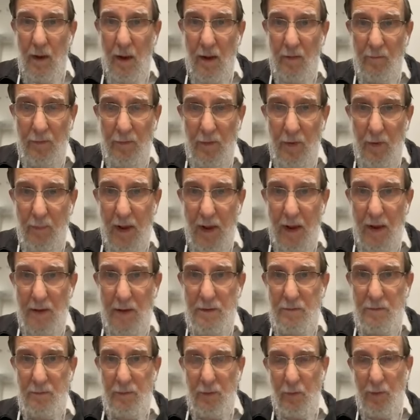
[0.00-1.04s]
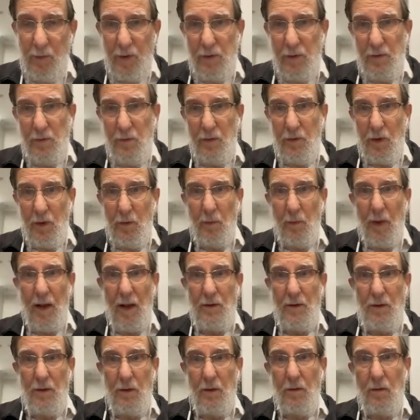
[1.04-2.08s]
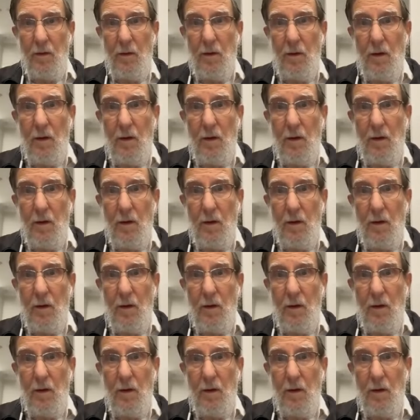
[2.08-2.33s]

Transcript: and for the past few weeks, you can imagine